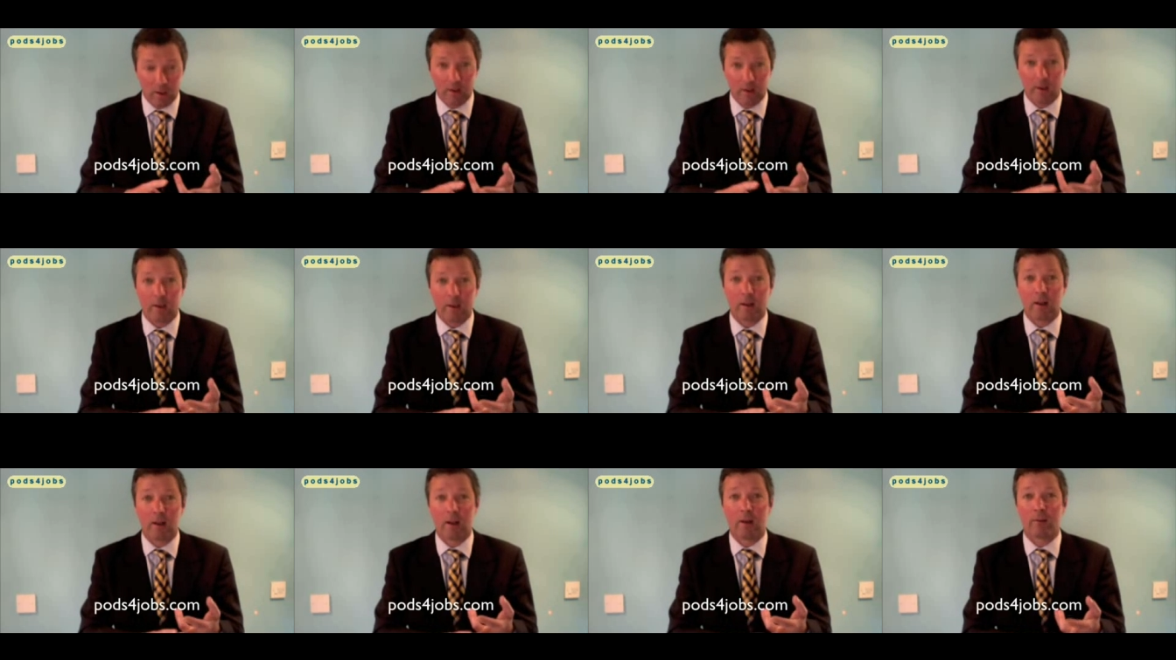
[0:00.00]

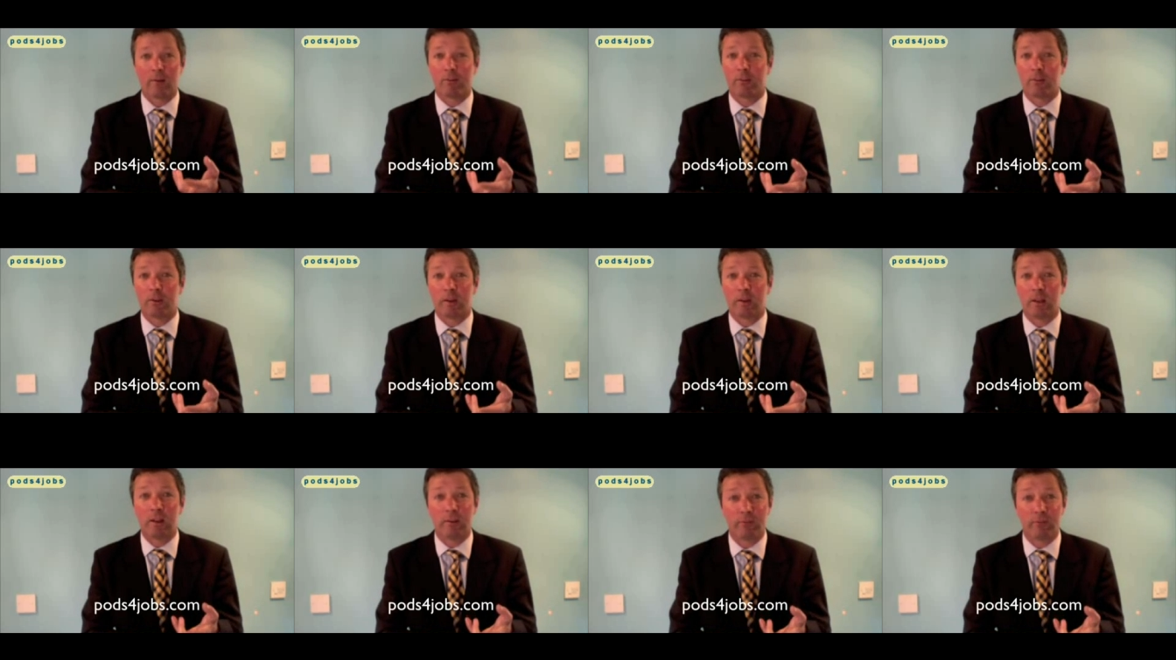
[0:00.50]
it'll have
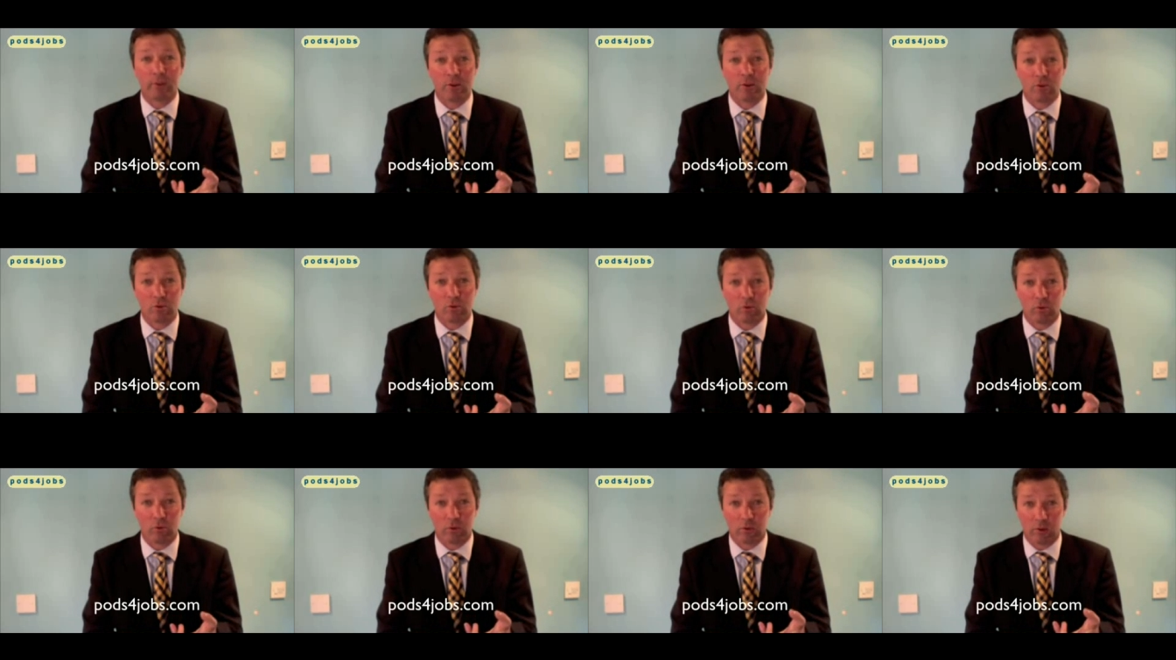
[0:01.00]
the
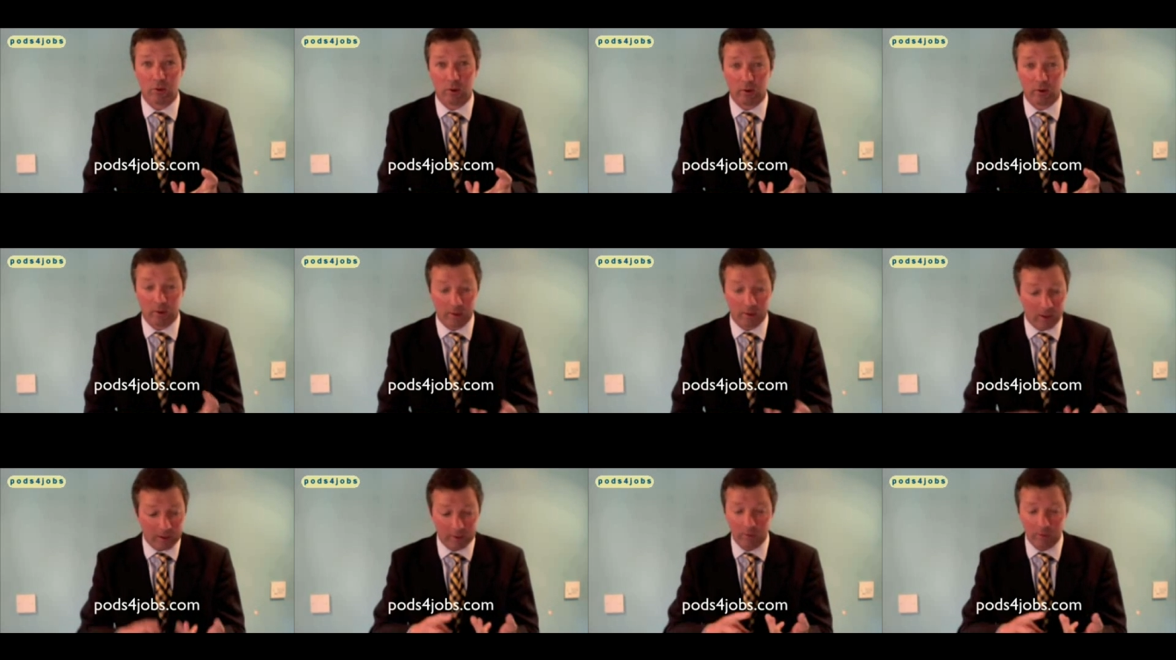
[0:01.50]
individuals on
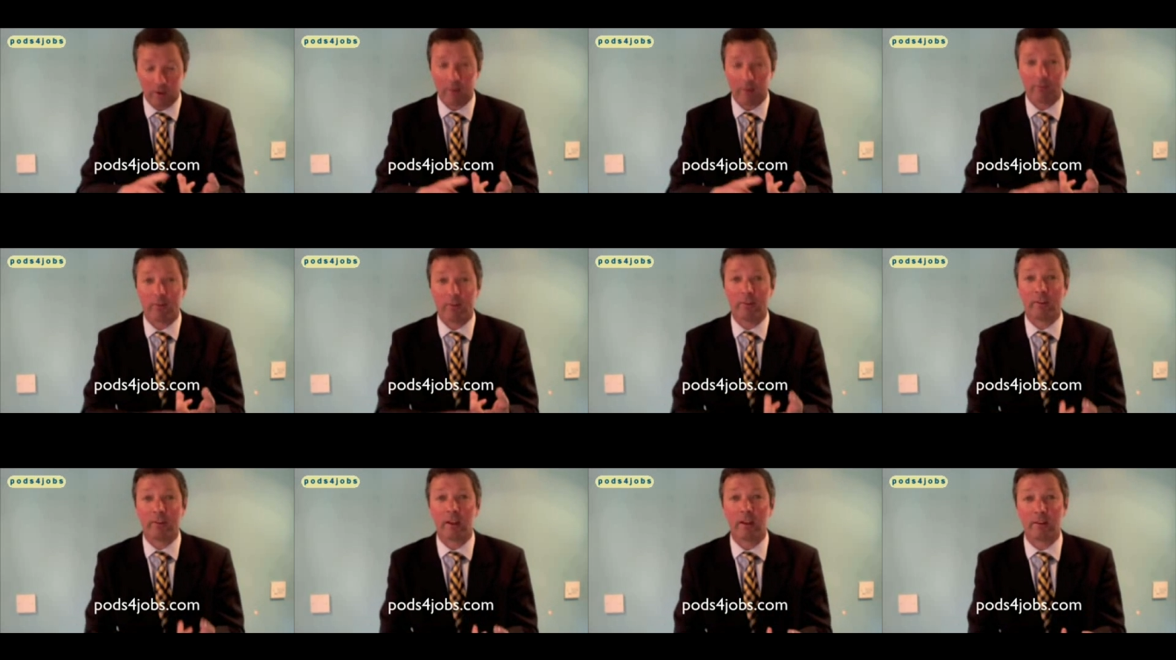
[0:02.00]
it, and it'll have the
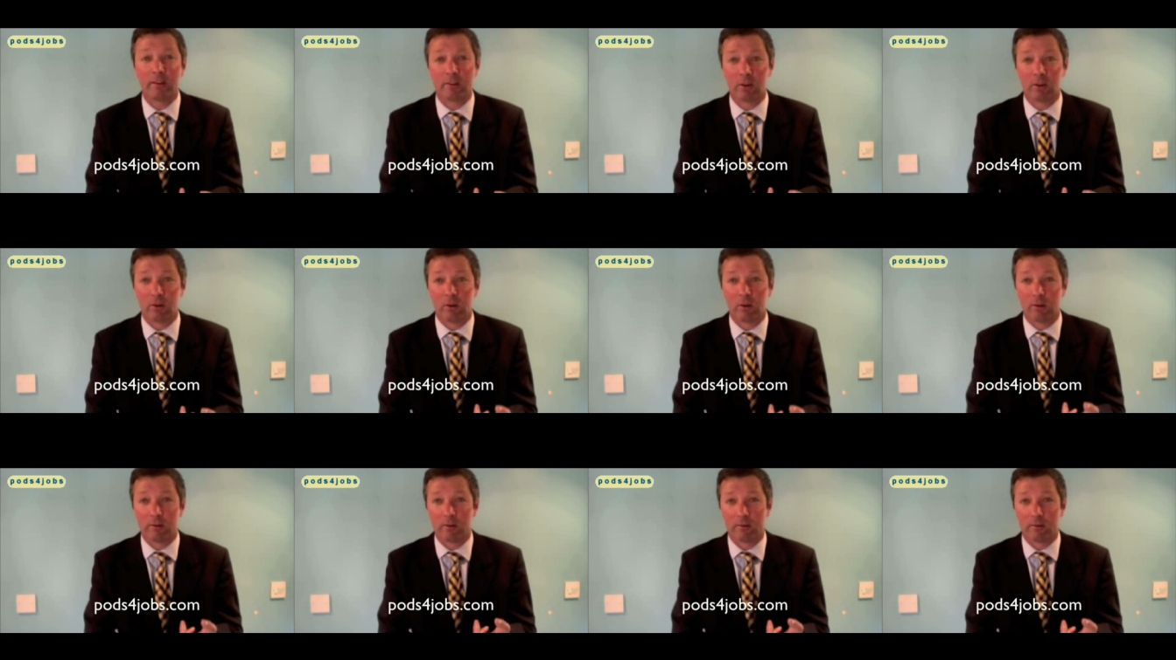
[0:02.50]
date on
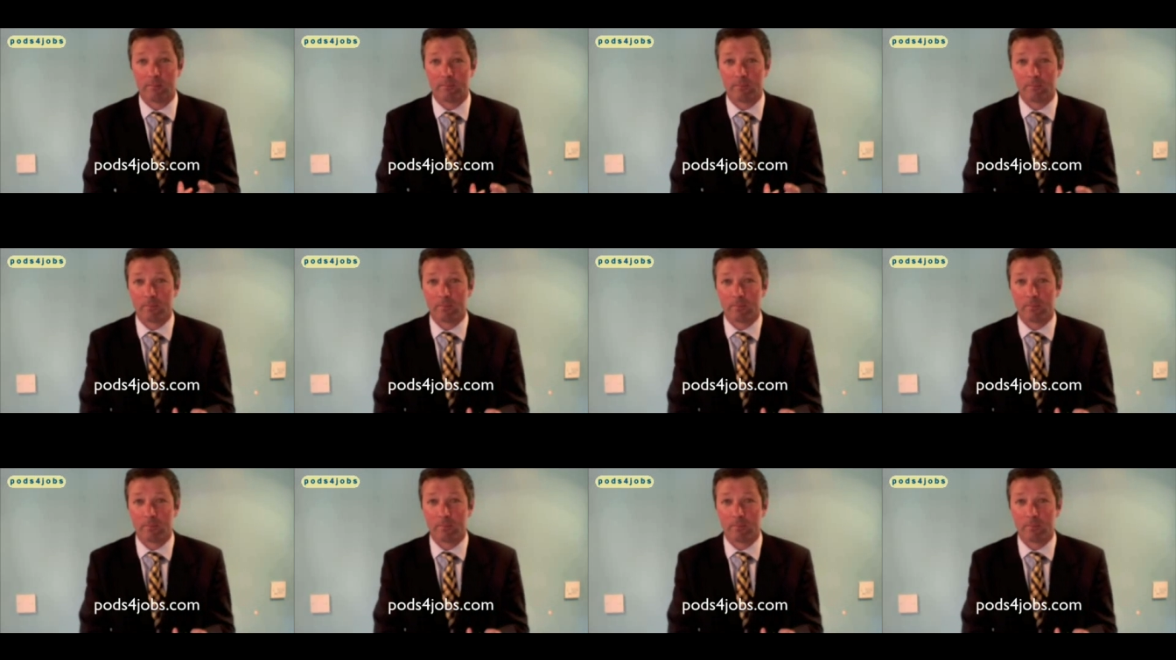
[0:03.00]
it.